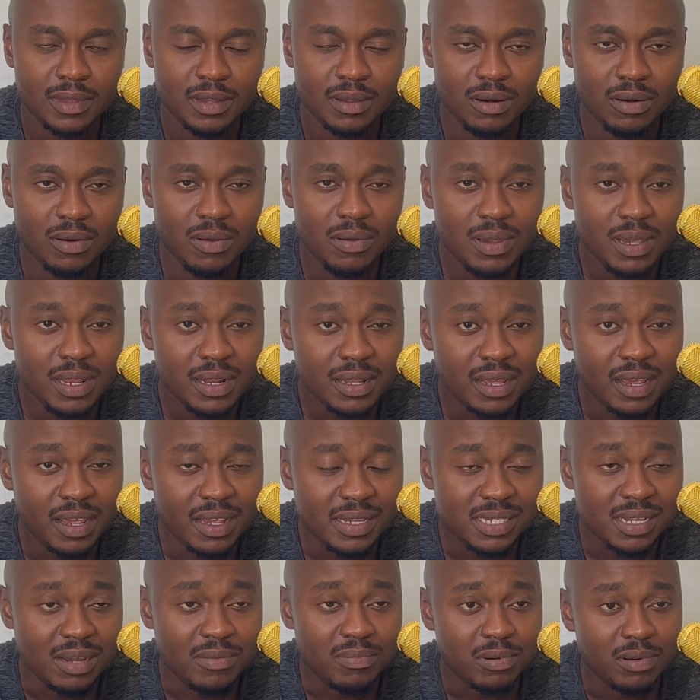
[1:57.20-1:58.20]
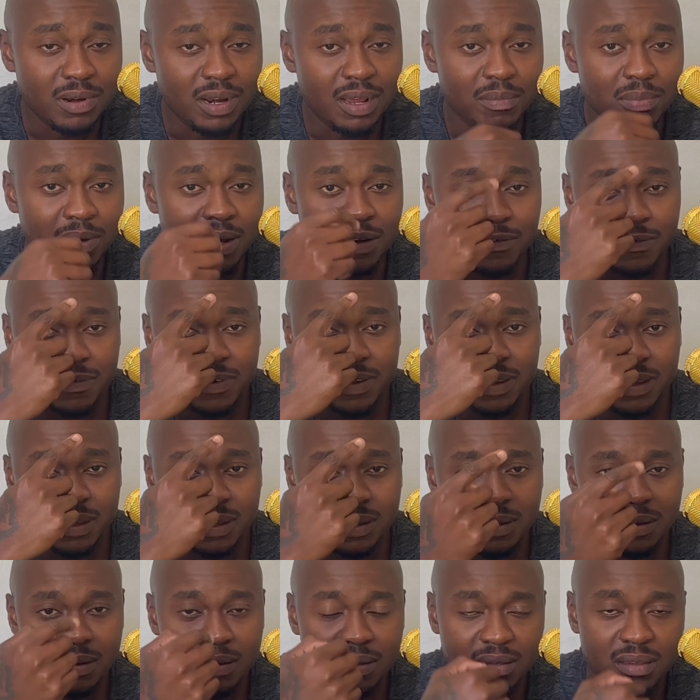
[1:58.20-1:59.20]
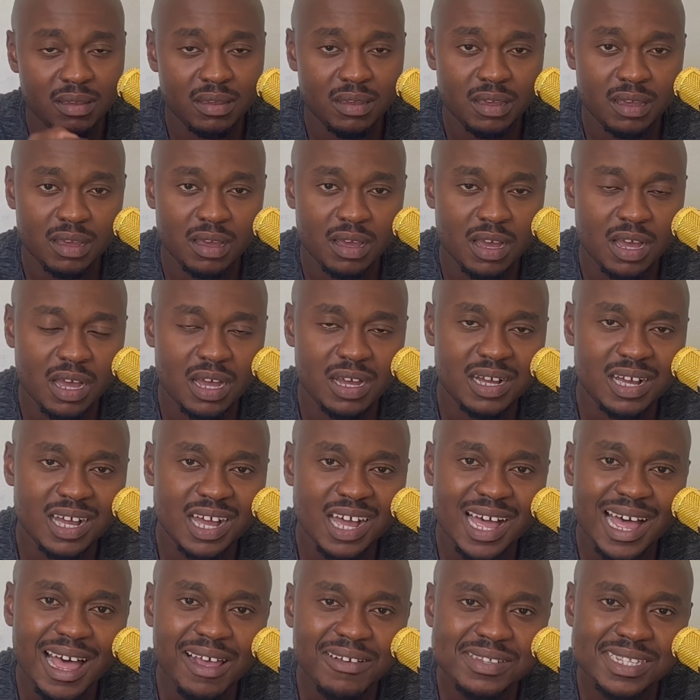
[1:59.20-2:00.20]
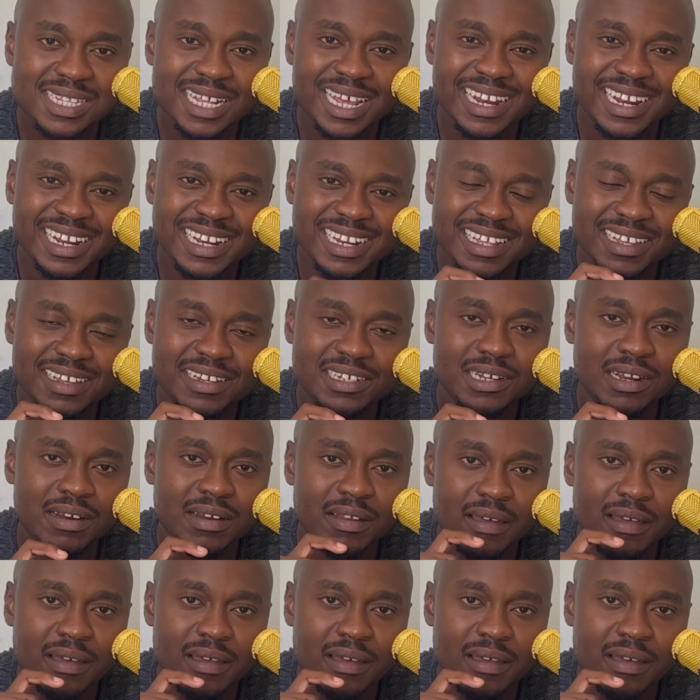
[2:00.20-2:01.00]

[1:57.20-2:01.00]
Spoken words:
Look at the example above here. I've started each and